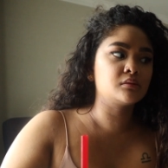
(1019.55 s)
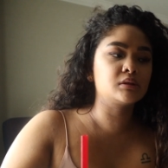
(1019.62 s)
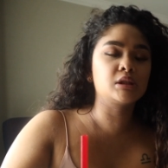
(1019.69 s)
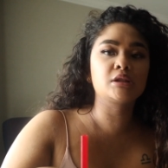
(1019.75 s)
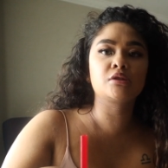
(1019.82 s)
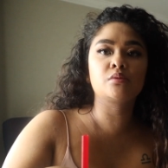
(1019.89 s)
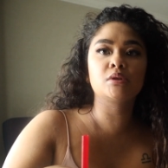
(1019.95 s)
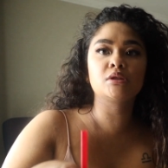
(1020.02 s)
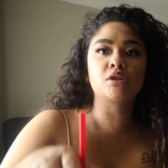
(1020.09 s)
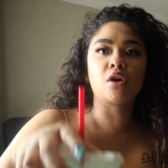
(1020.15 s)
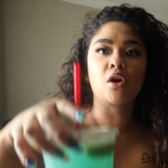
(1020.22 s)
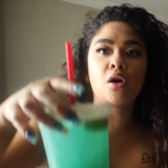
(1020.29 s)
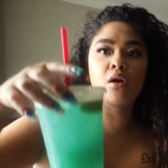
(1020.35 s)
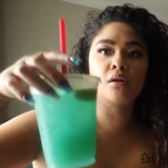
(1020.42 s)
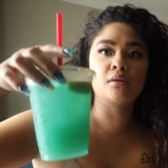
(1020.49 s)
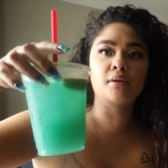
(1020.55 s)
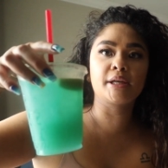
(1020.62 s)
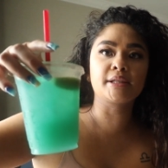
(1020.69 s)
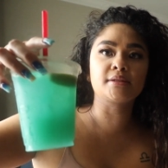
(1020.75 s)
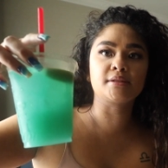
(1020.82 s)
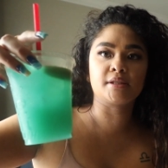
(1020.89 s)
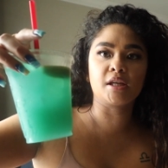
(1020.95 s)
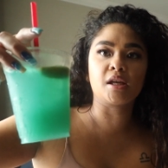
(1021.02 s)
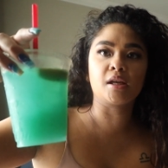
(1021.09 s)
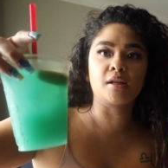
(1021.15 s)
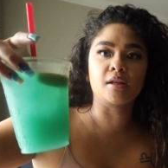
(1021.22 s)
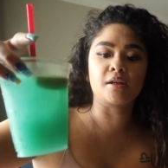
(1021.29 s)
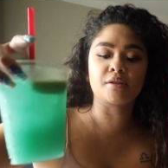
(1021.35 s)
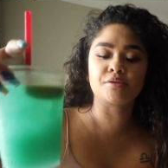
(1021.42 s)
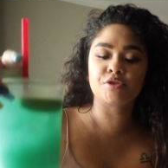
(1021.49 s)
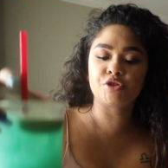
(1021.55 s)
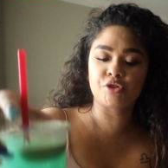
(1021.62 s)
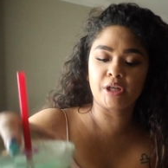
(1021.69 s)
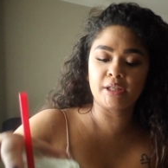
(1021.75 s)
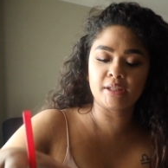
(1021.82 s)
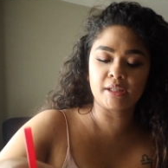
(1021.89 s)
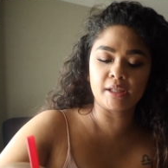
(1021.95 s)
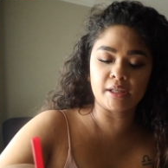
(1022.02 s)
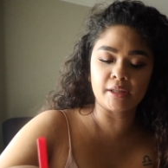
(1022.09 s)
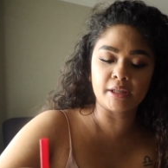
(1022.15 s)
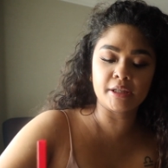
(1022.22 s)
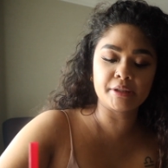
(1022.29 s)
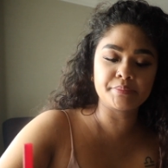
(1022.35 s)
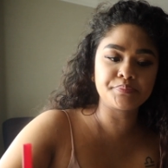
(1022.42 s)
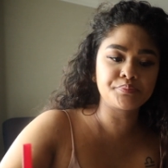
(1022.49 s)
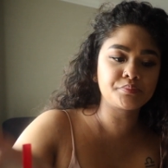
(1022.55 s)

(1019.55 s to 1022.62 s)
This one's like tequila, straight tequila.